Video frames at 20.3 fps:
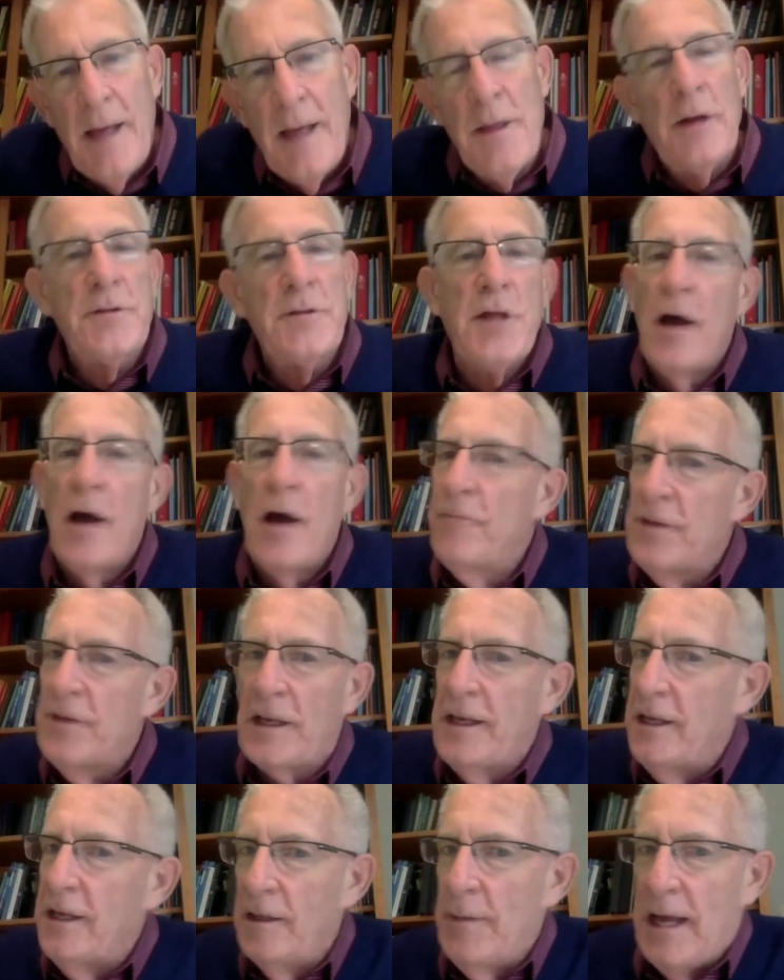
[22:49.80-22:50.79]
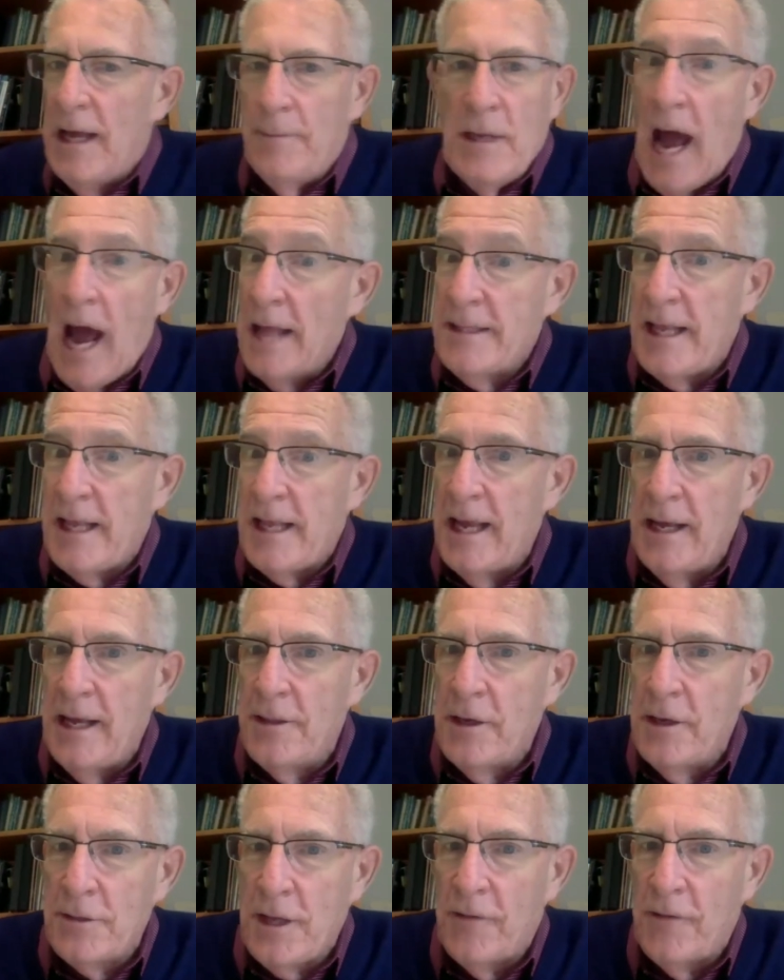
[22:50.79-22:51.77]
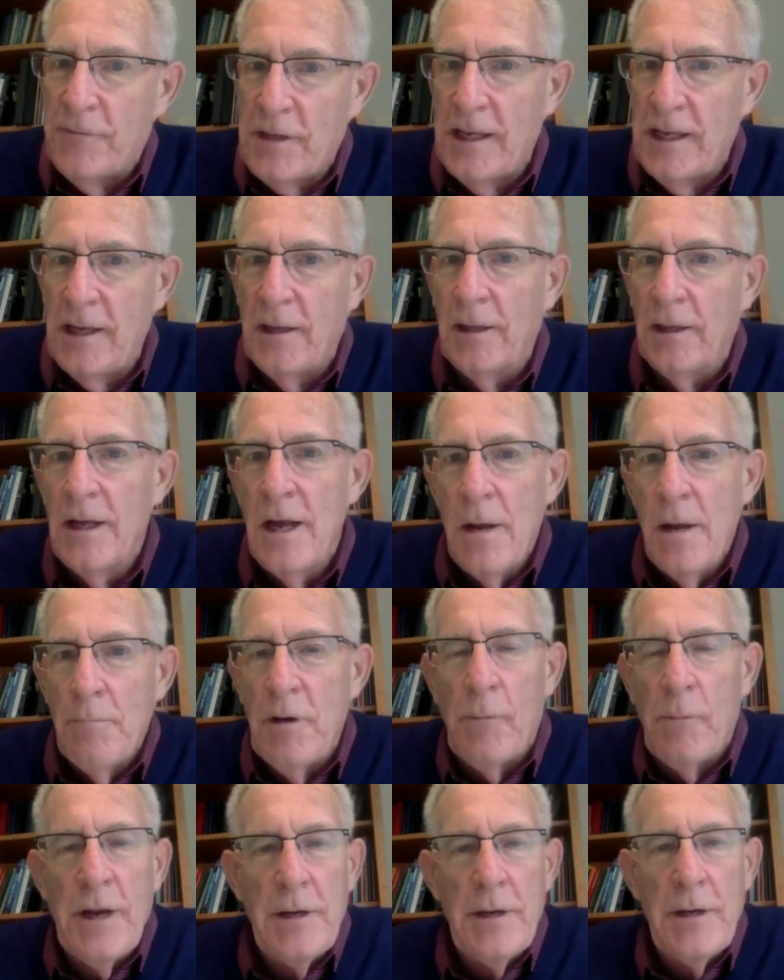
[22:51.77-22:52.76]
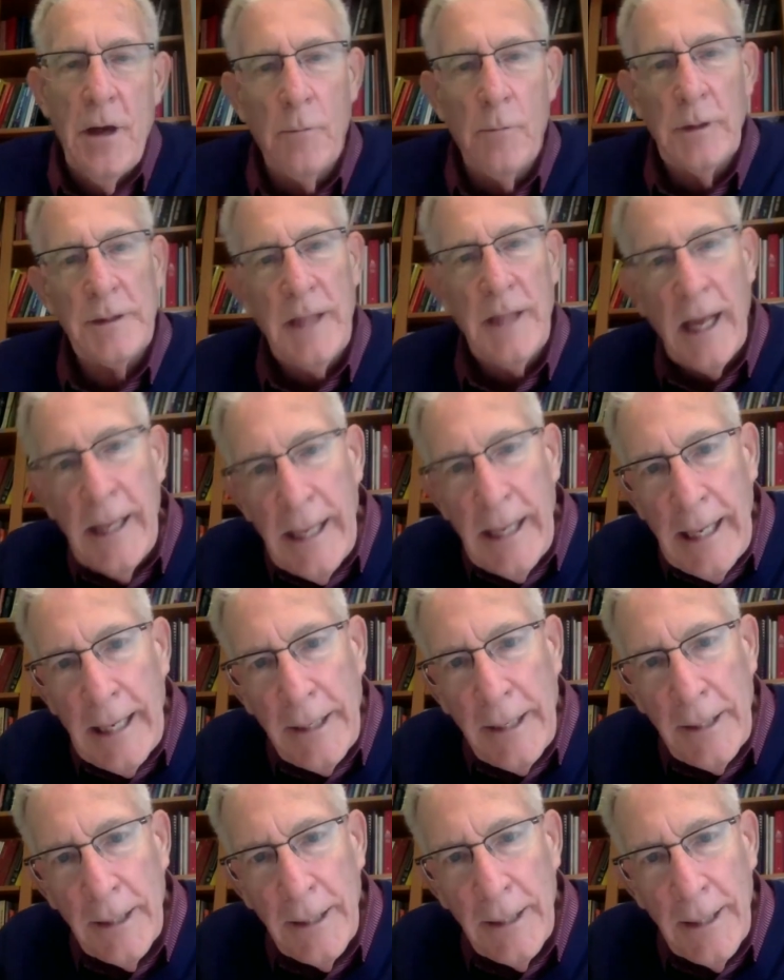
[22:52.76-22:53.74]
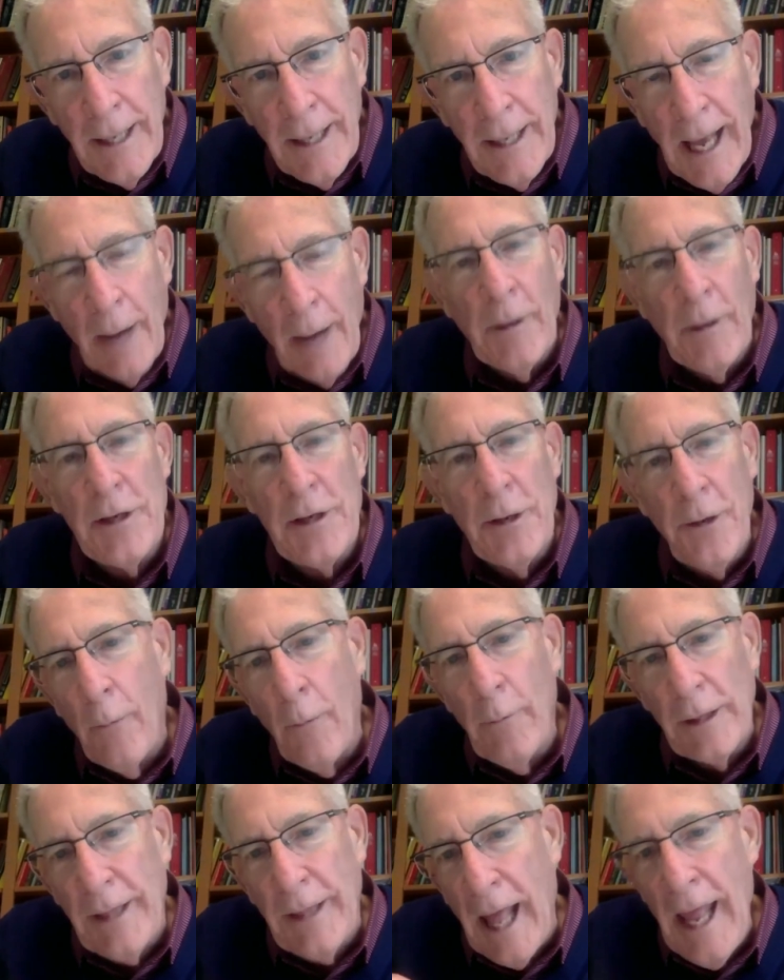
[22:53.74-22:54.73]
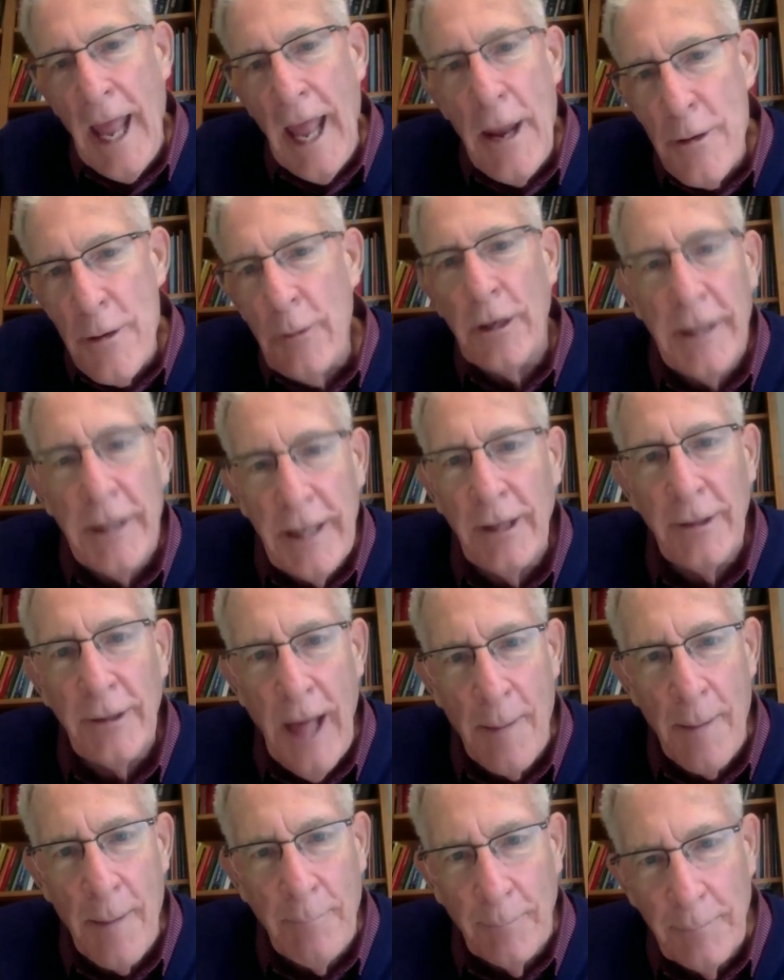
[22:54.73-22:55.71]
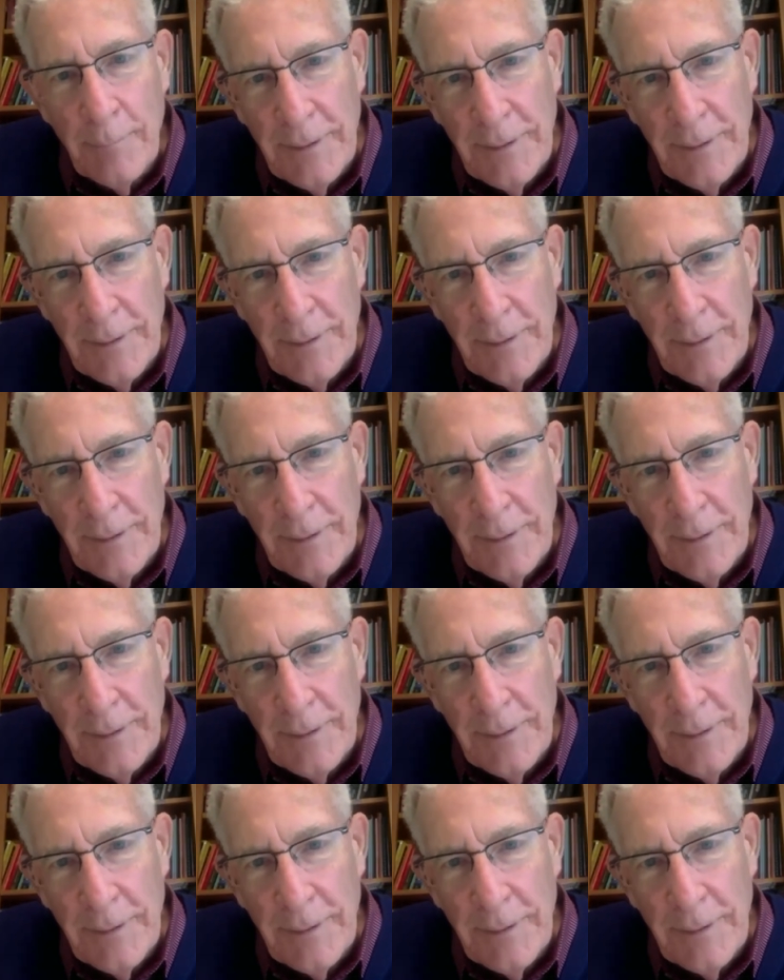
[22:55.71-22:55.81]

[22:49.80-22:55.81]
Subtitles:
And they're tough to kill, baby. I tell you, they're tough to kill. But we know what they eat. And when you know what they eat, you can kill them.